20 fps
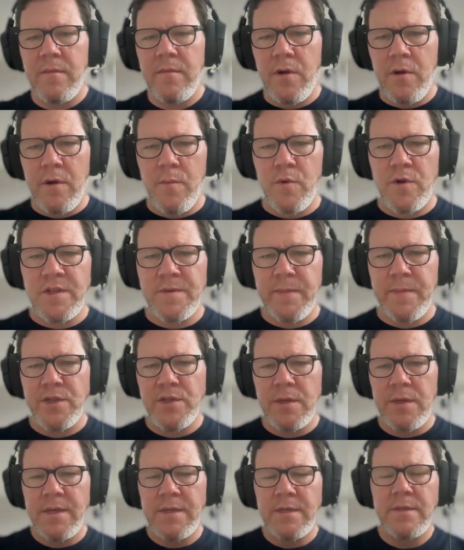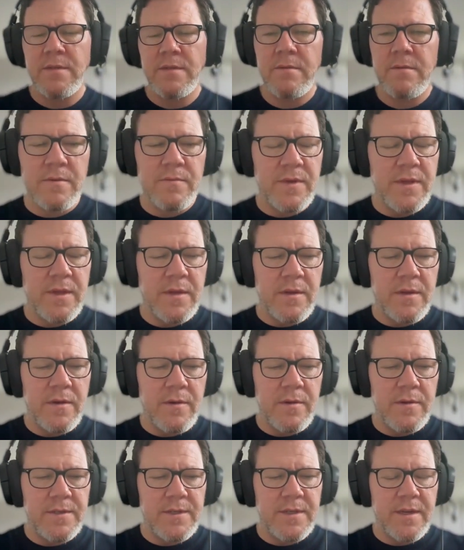are more specialized within
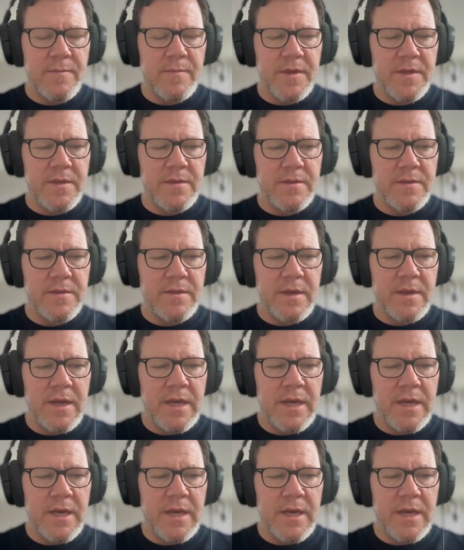other segments.